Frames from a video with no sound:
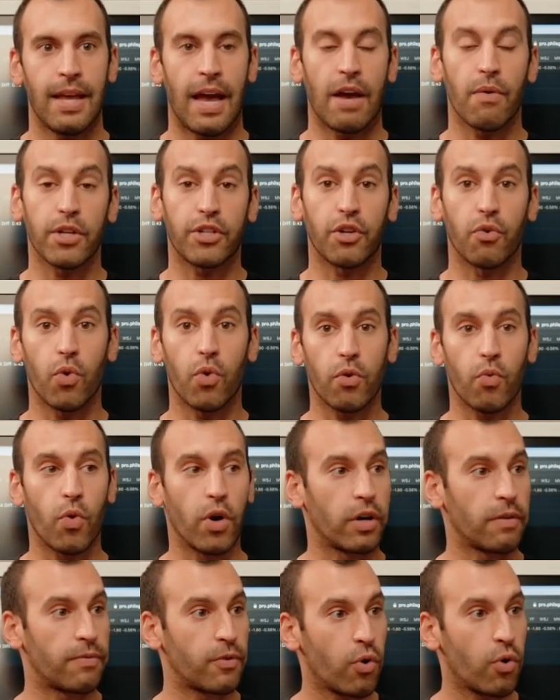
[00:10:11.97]
I wish it would
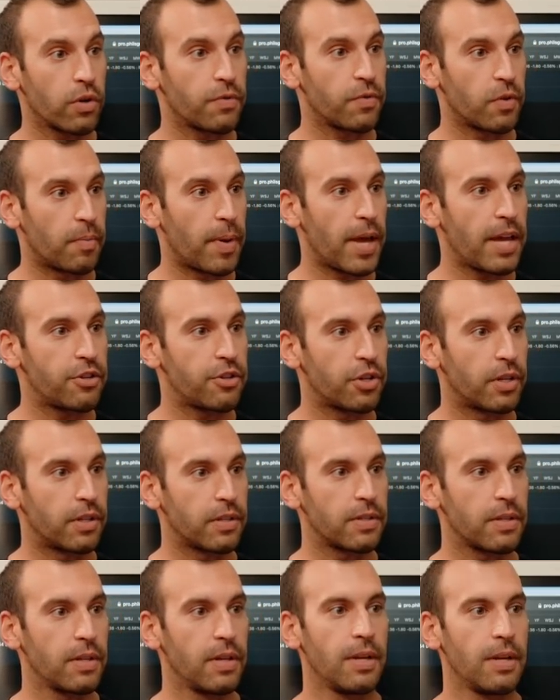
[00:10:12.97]
work, of course, for the
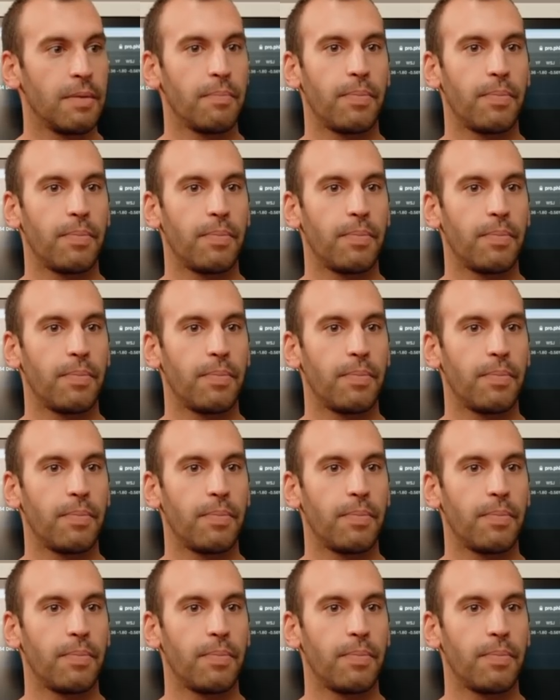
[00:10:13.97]
patients,